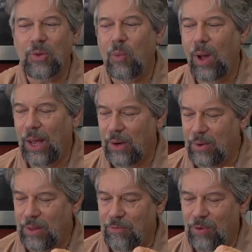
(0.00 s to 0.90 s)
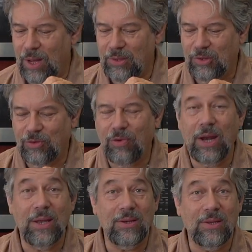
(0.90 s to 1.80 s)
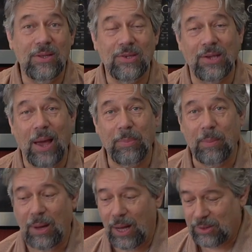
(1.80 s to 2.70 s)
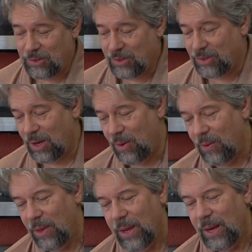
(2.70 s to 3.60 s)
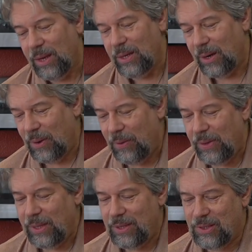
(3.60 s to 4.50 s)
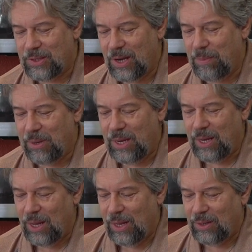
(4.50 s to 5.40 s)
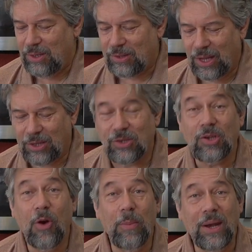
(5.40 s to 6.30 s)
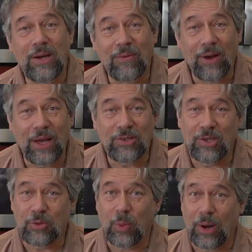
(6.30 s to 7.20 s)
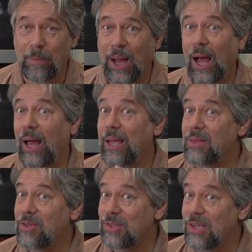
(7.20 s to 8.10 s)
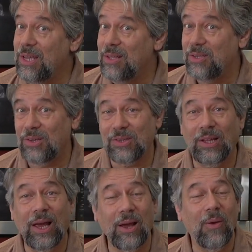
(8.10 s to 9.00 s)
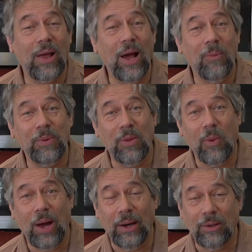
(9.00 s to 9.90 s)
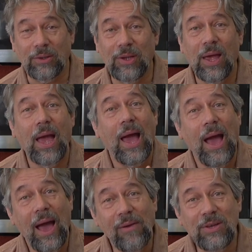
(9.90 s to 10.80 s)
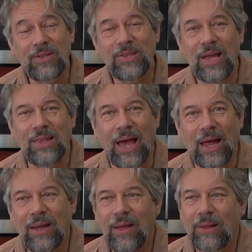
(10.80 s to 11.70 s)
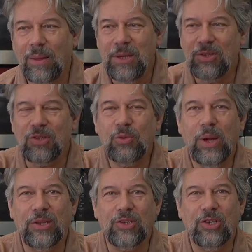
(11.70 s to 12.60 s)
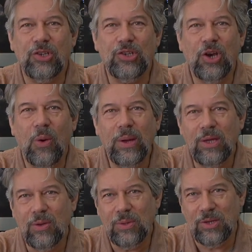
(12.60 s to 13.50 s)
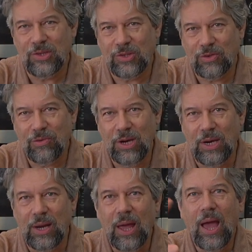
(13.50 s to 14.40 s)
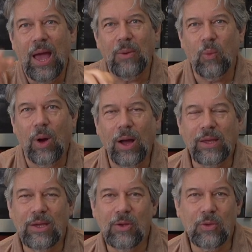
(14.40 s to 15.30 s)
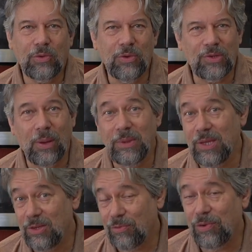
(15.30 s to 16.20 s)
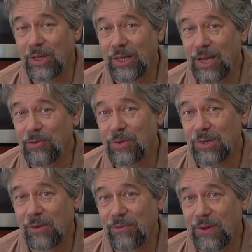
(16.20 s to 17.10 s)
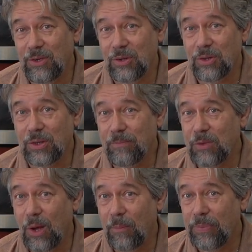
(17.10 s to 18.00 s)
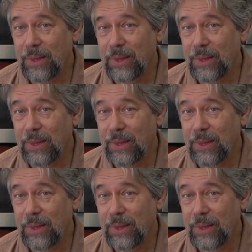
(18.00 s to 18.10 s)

a wire that runs straight into the Zapperbox. So, you know, this is going to be just like so many devices where behind the scenes there's a lot going on with the wires. Having said that, let me switch to showing you this screen and walking you through some of these really interesting features. So